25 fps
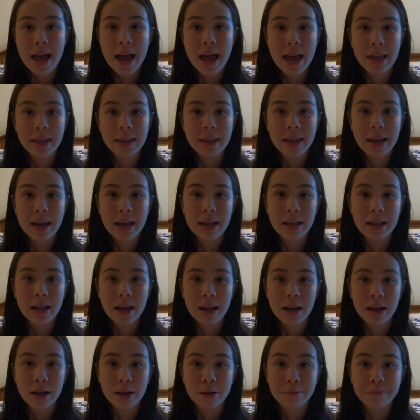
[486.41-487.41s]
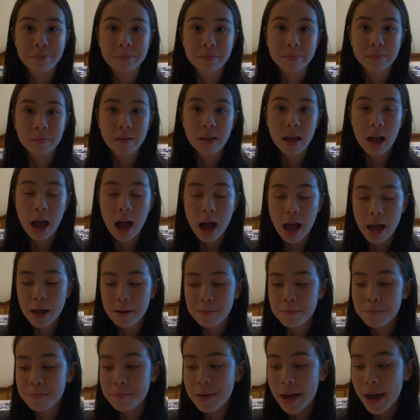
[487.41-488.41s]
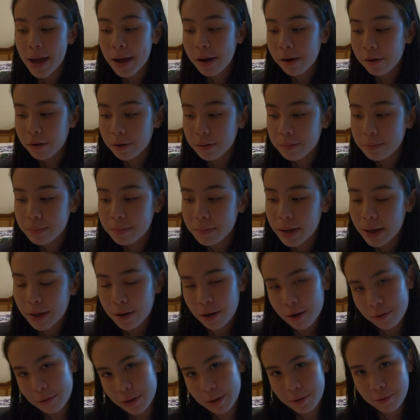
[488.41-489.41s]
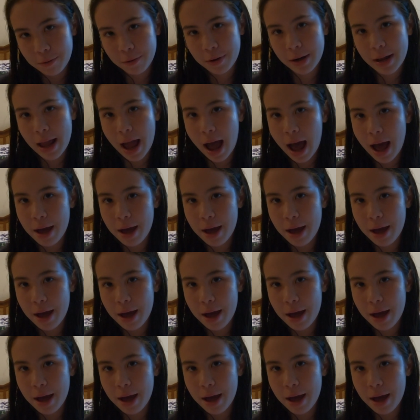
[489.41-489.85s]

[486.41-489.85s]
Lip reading: and then I may or may not record,